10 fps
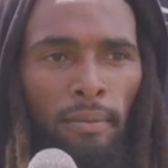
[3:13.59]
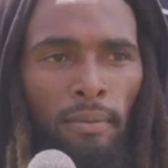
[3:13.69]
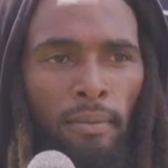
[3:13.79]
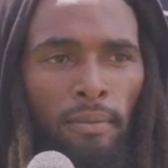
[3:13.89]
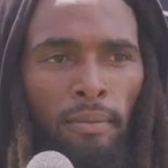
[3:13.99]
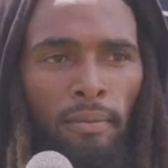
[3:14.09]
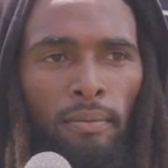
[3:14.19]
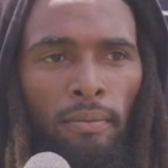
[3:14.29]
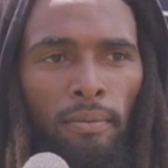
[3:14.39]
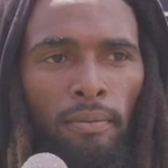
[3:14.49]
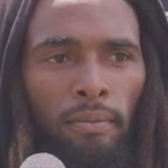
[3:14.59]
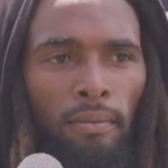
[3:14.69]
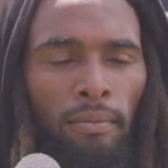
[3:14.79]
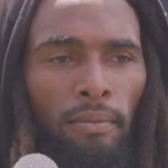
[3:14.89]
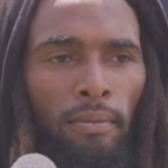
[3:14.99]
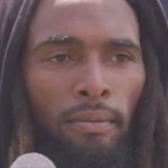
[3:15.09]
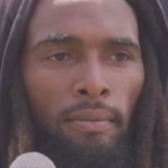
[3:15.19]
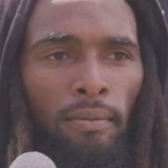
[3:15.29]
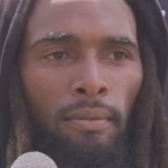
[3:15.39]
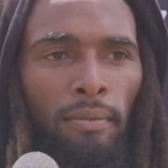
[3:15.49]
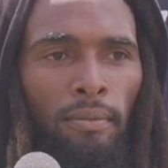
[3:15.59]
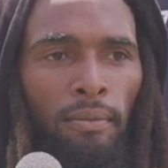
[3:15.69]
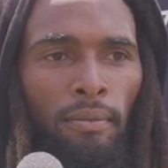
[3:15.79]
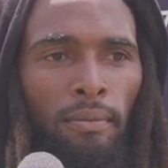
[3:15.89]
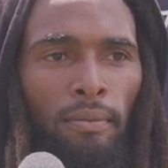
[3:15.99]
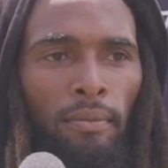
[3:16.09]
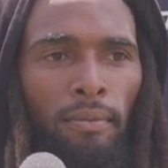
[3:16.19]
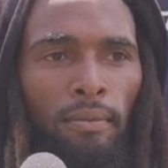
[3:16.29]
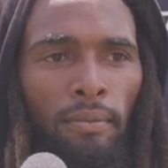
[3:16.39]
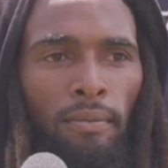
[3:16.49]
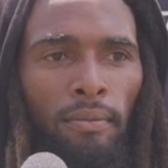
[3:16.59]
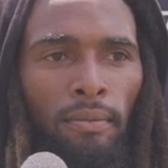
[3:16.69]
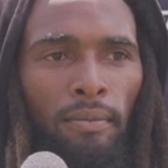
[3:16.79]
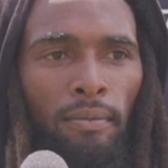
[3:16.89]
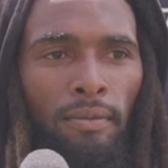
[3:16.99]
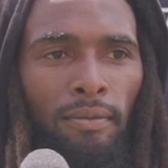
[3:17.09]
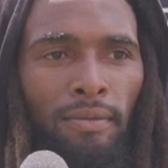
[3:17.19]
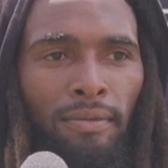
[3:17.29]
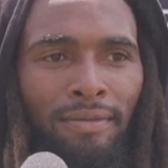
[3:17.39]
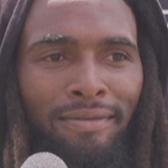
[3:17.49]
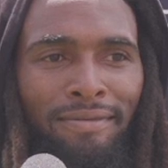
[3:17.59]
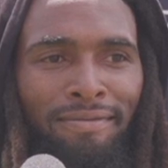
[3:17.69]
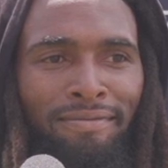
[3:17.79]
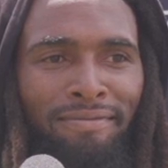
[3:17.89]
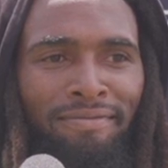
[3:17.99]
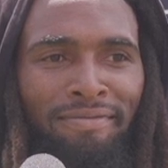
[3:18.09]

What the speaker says: (no one is talking)